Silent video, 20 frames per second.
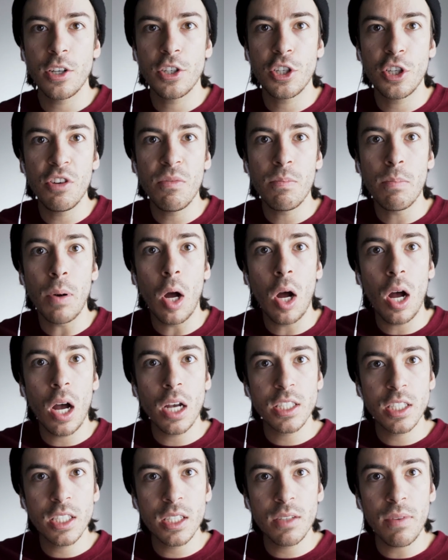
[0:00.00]
the two
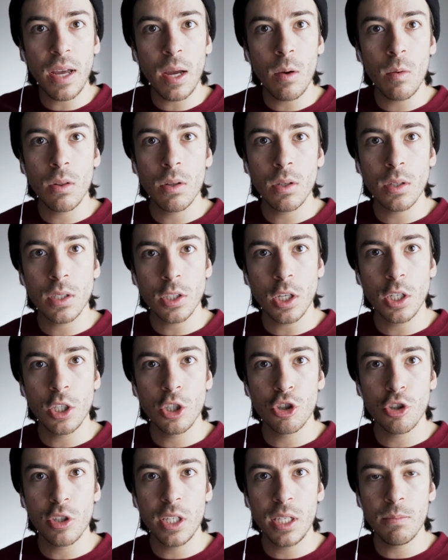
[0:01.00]
positive outlooks on
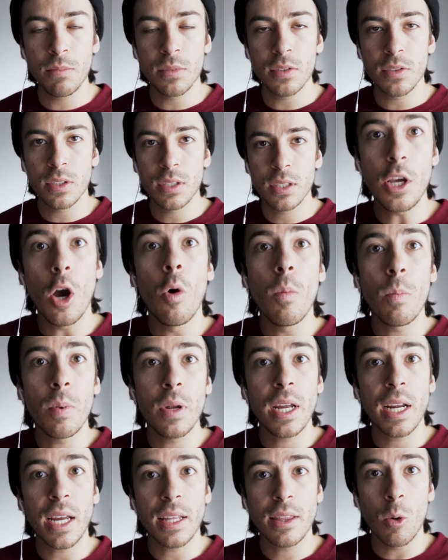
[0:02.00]
dreams, the
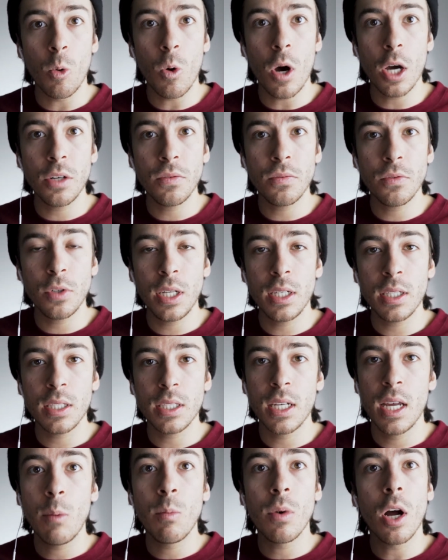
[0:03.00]
opening at the
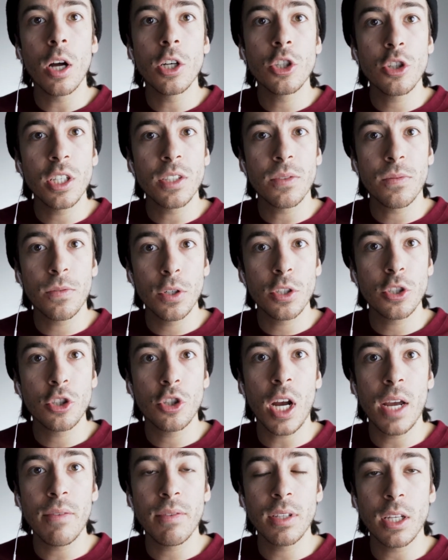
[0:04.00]
waterfront, and when Andre's first
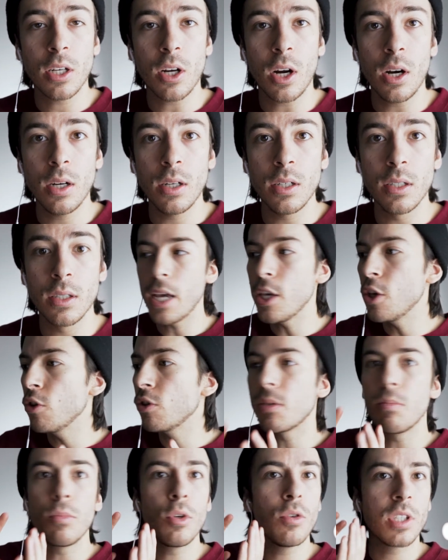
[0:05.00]
driving the car, I
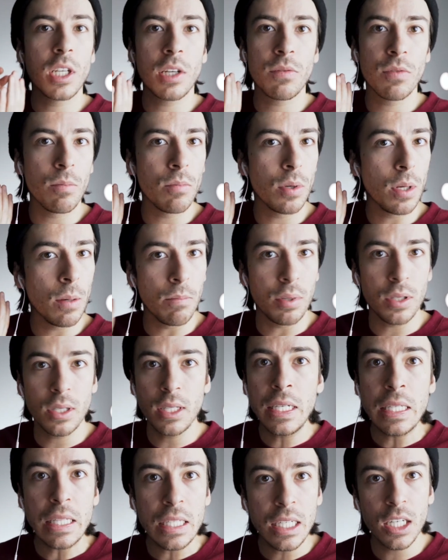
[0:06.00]
used music from
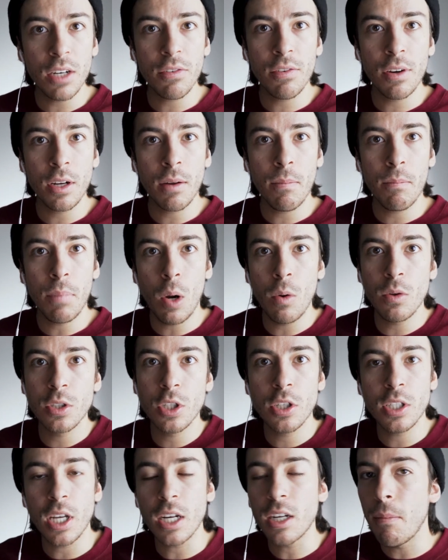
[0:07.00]
completely different
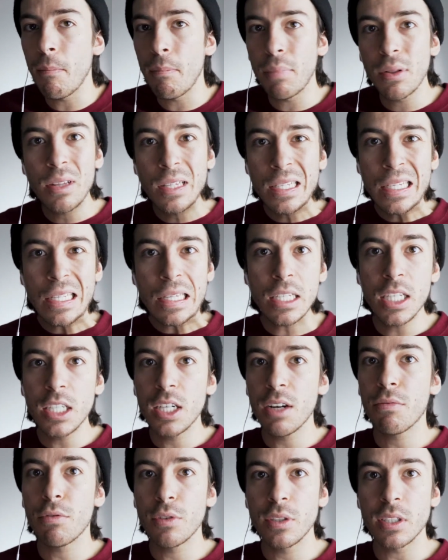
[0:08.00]
composers, a completely
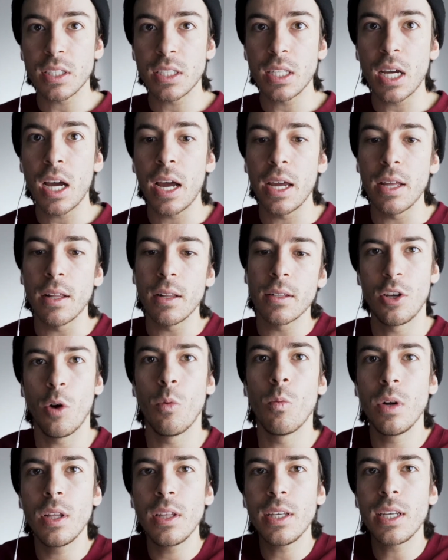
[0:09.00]
different style, to
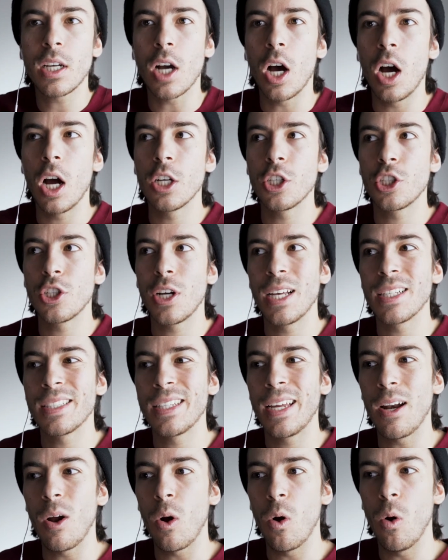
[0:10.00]
really contrast
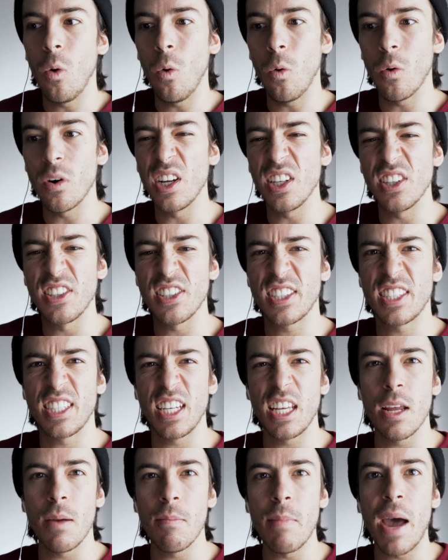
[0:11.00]
that horrid
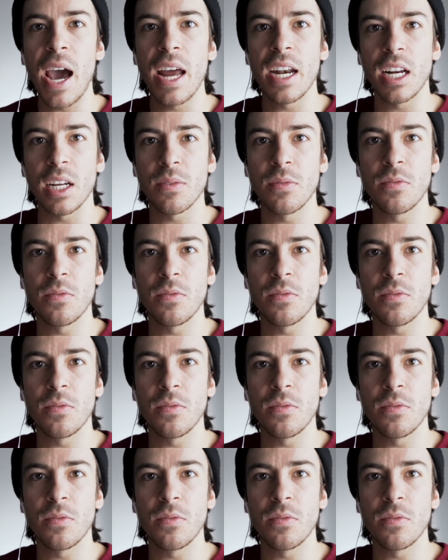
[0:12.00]
cinematic